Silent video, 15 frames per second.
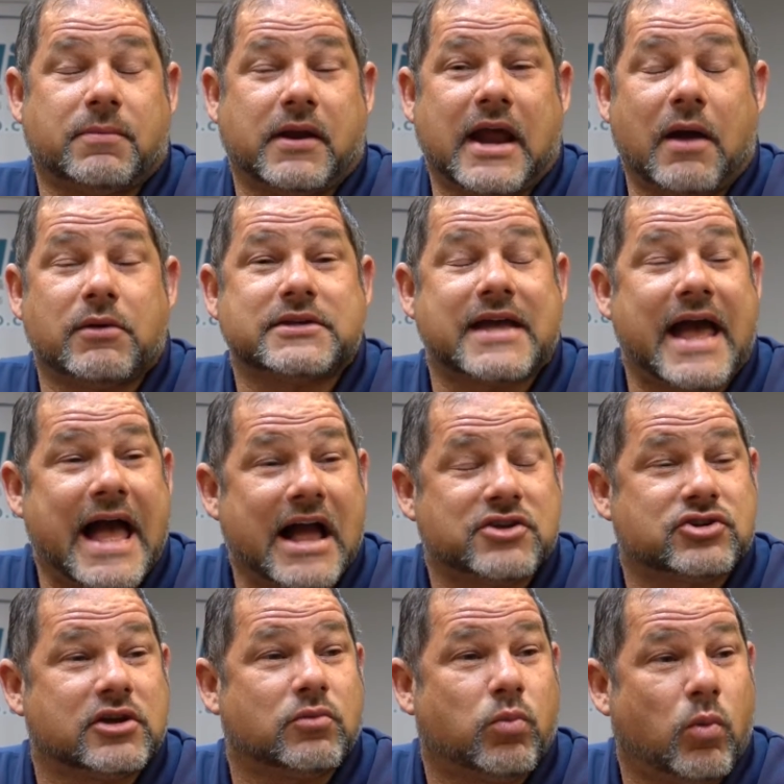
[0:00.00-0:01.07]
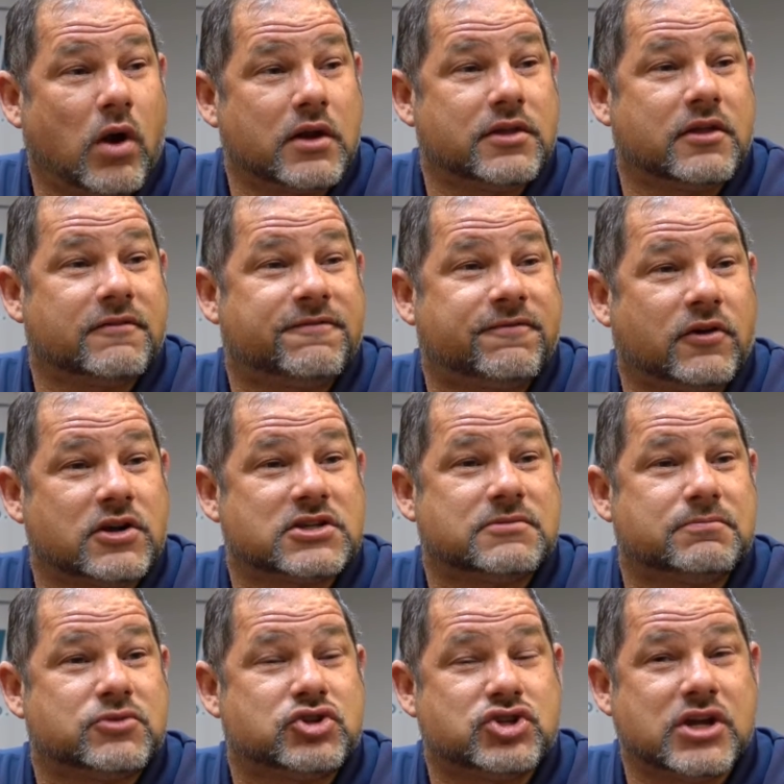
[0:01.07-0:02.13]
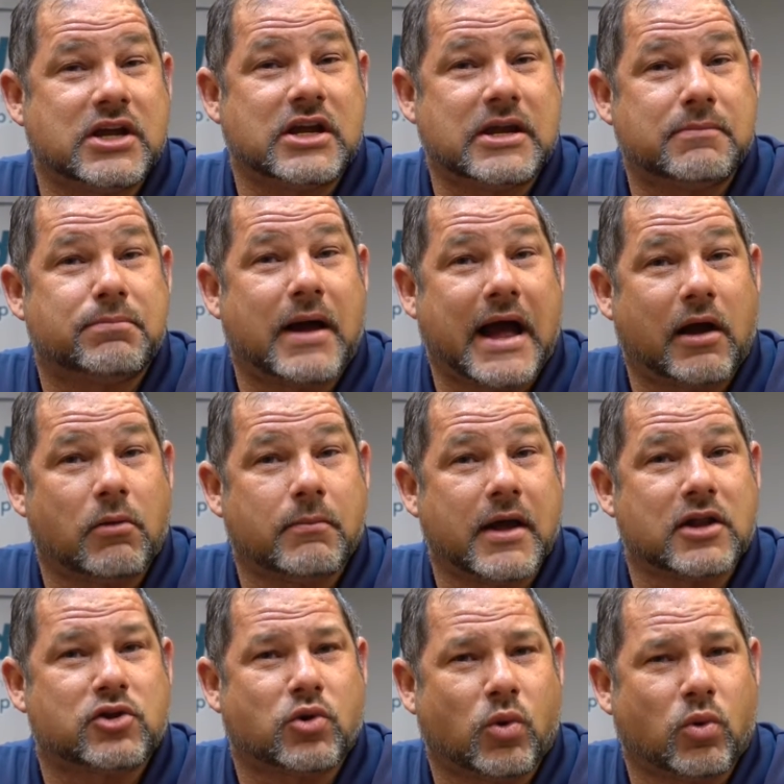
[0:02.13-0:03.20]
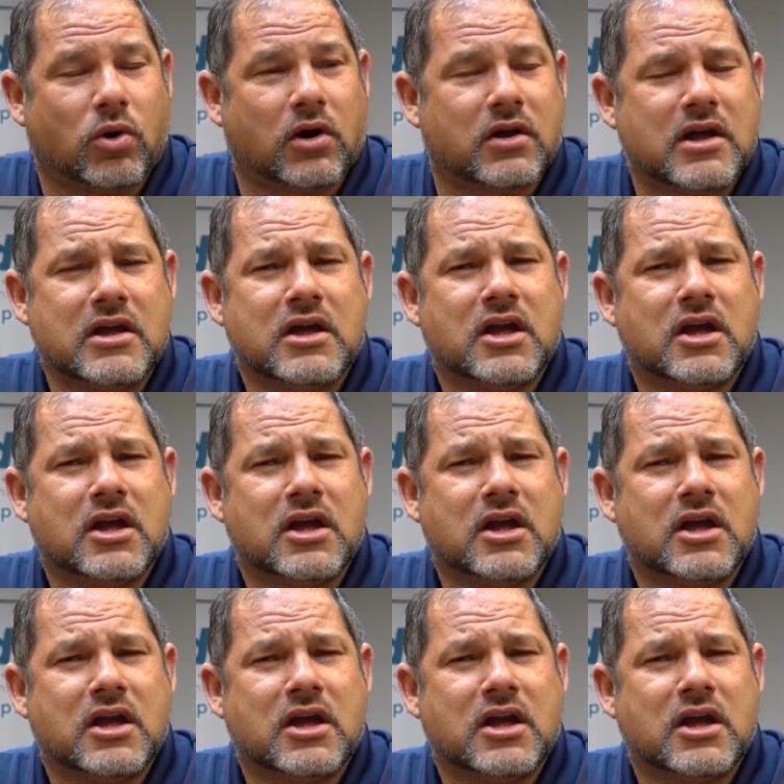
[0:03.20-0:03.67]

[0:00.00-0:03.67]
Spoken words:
And I was actually one of the first GE Biomed core.